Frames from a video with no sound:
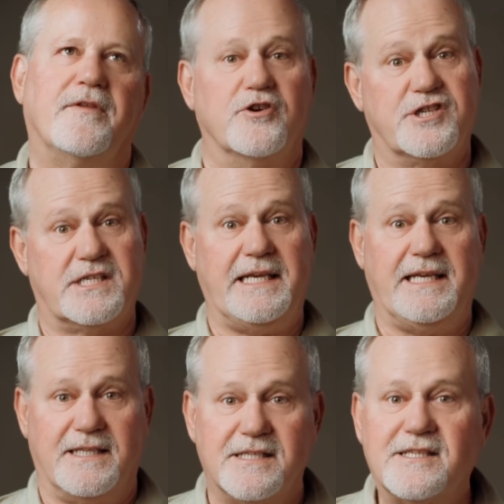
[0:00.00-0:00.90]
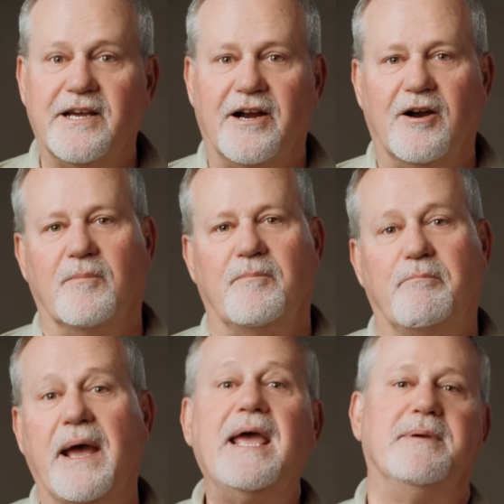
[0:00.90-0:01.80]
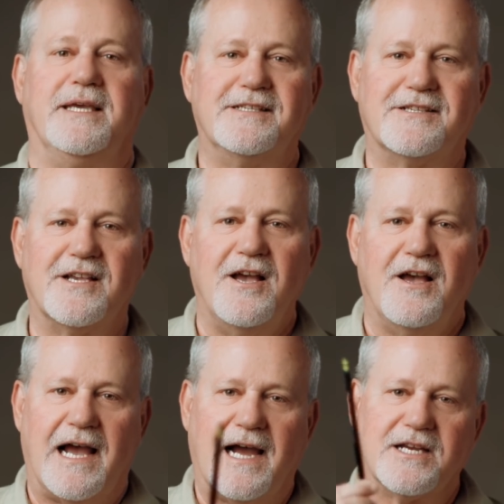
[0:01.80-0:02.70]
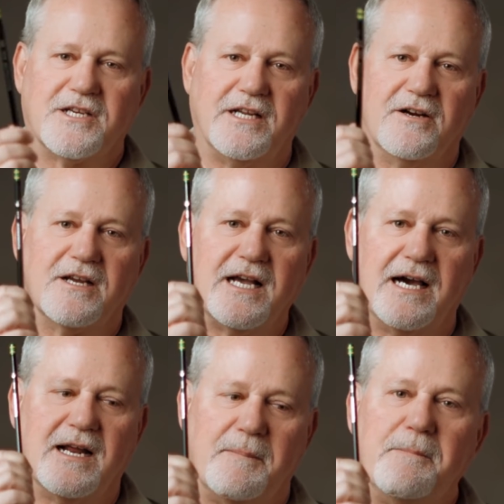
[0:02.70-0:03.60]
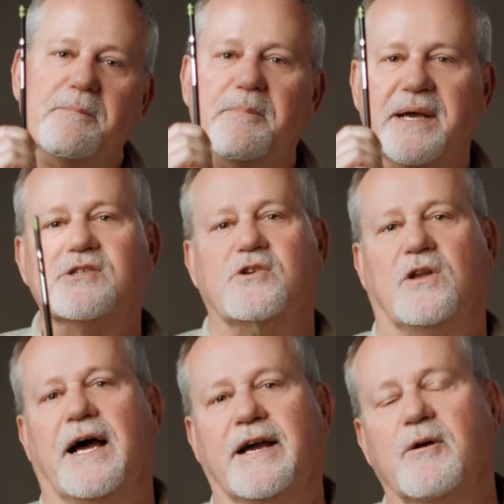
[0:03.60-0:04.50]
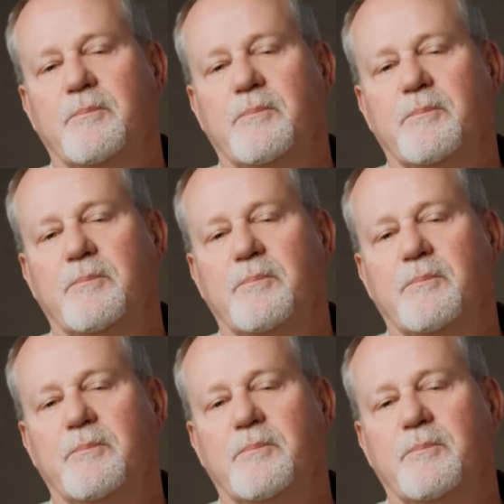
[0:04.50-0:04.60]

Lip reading: their seeds, their babies, actually are kind of pencil-like or